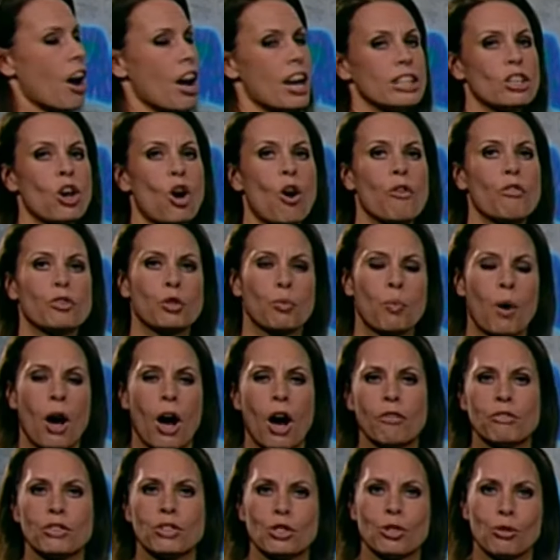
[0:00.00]
highs of
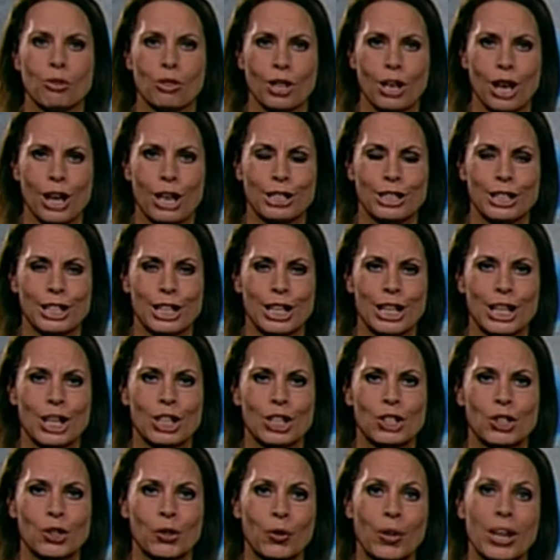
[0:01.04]
12 to
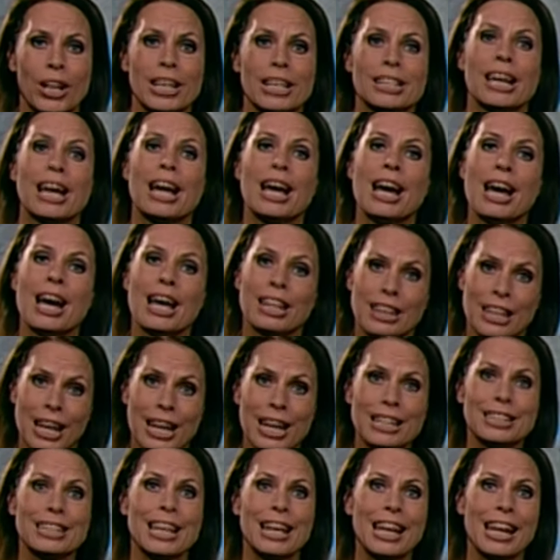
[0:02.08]
13 degrees.
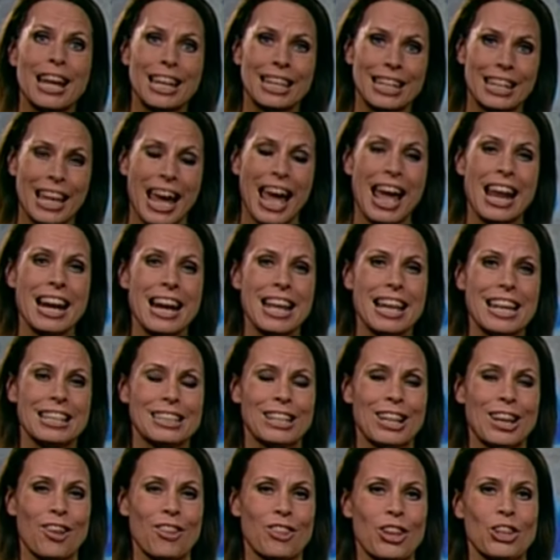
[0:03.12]
Thursday again
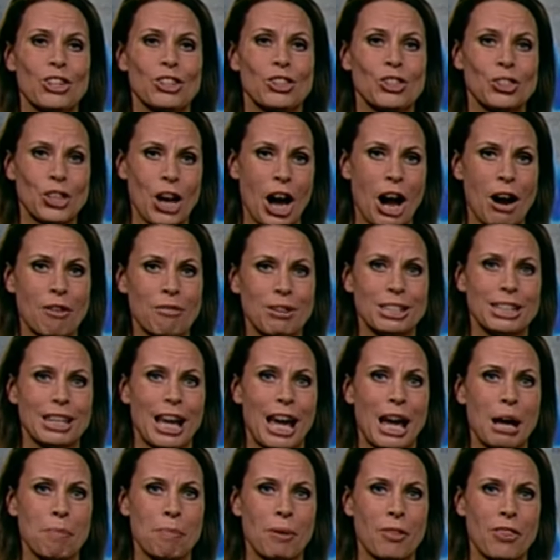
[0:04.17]
is another showery
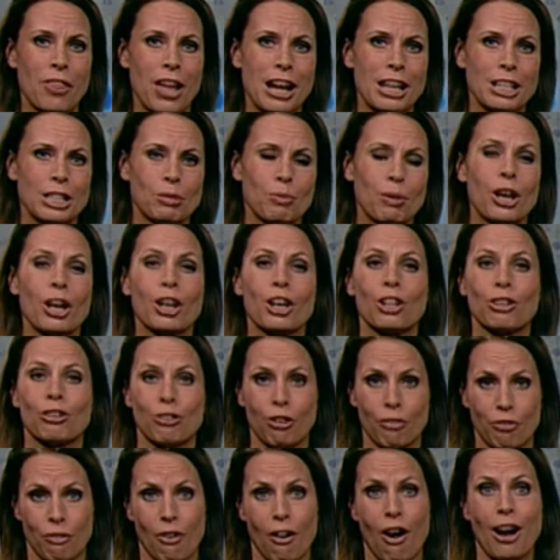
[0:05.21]
day, but then as we
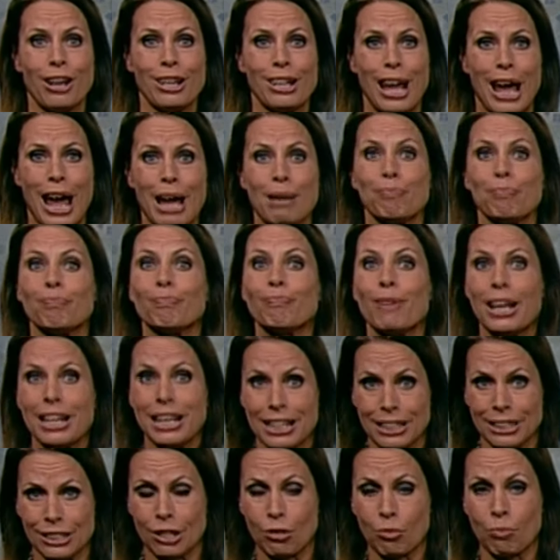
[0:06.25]
look through Friday
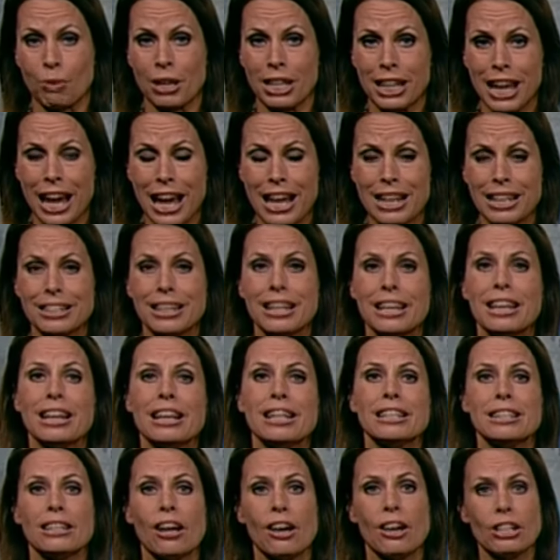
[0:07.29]
and into the weekend,
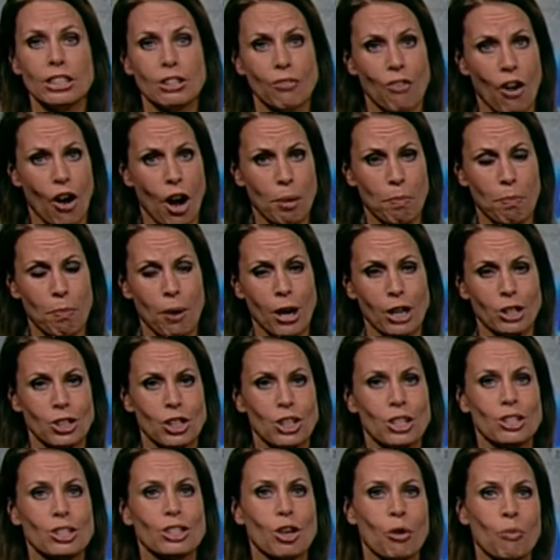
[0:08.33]
signs of high
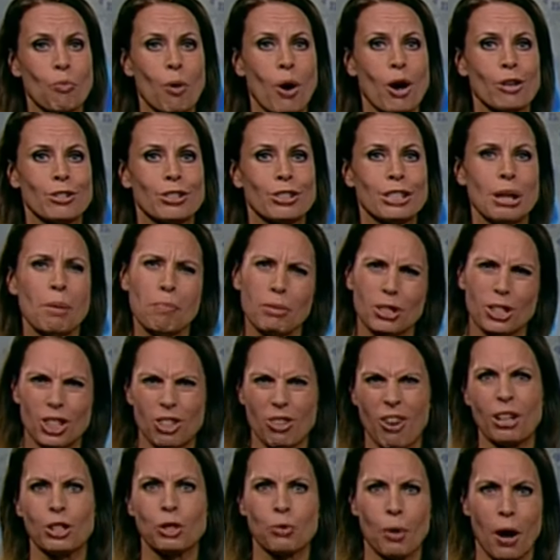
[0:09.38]
pressure. So whilst
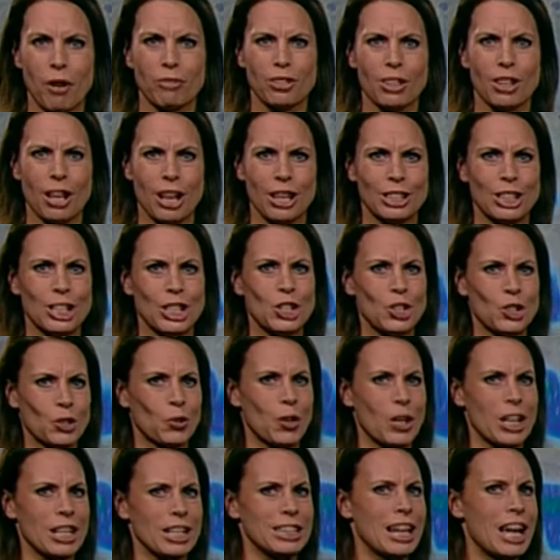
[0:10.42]
temperatures around 12 to 13
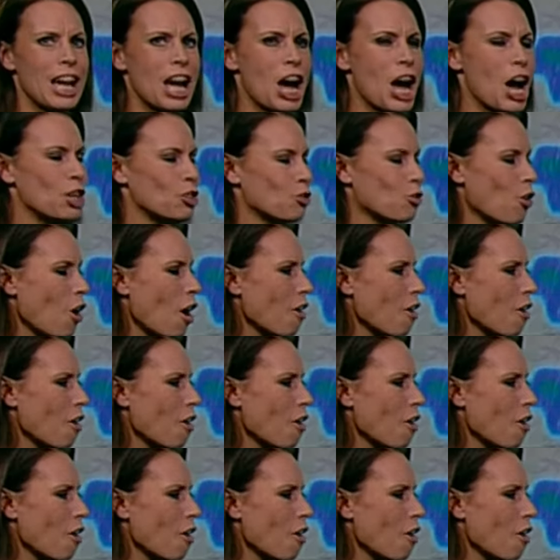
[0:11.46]
degrees, a